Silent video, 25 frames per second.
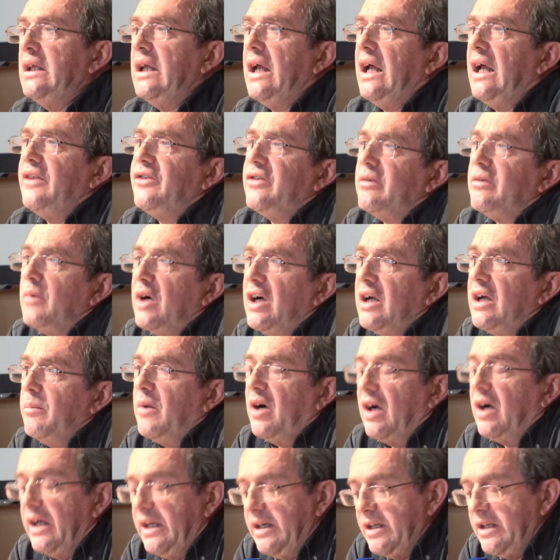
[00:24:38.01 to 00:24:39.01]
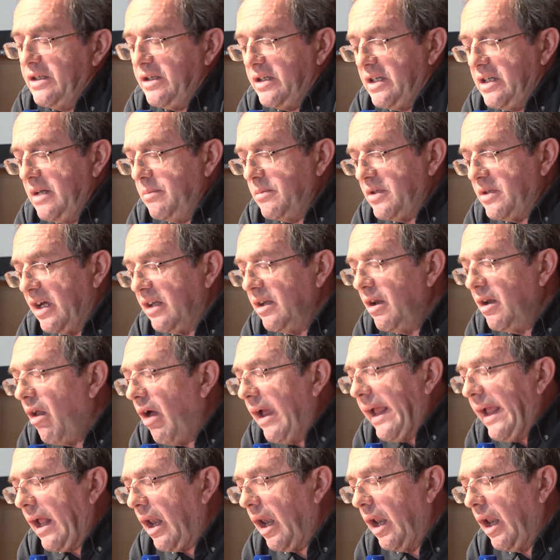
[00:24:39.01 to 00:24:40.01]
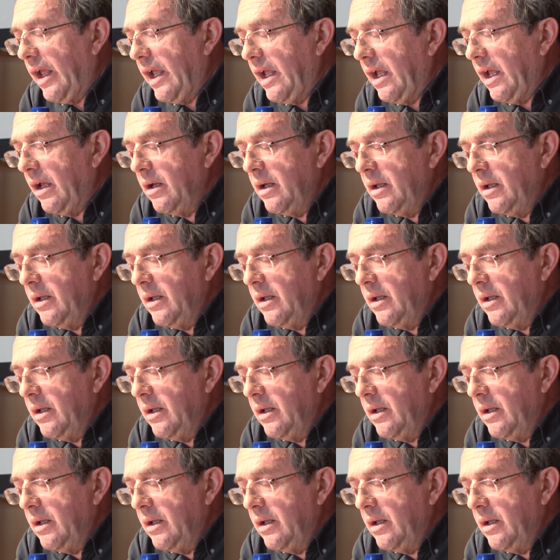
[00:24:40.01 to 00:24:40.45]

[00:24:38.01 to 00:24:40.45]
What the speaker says: And to my mind, it seems unlikely